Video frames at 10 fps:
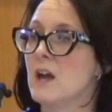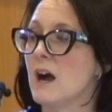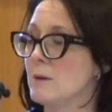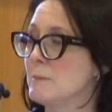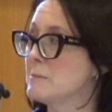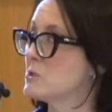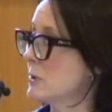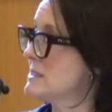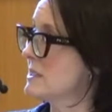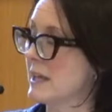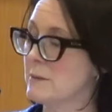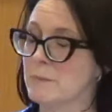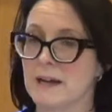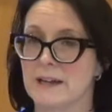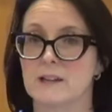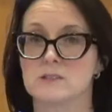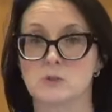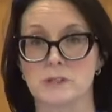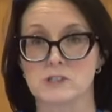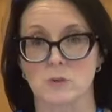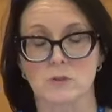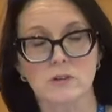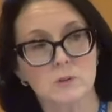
Um, I'm joined today by Julie Droller,